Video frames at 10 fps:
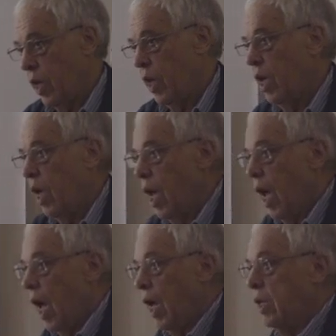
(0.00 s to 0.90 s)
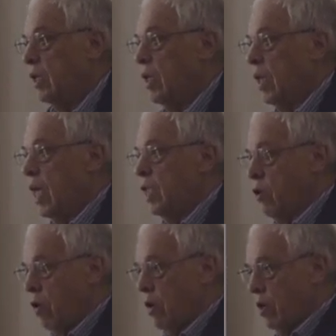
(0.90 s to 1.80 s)
okay? And these
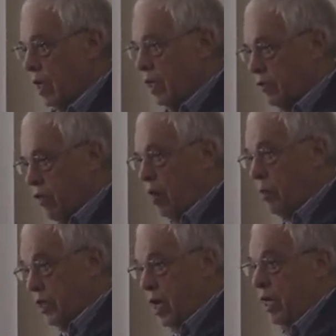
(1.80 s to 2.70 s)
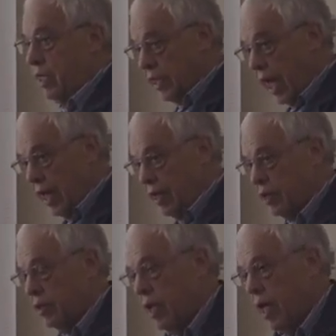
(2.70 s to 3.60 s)
are on incredibly tiny
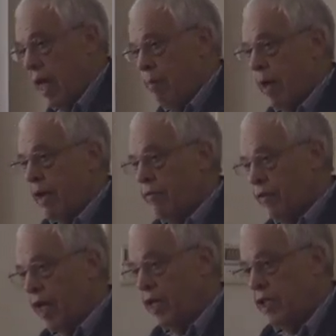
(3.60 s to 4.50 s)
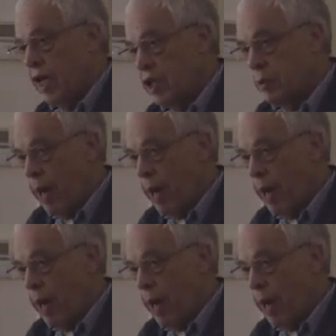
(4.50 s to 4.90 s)
scales. But inflation has the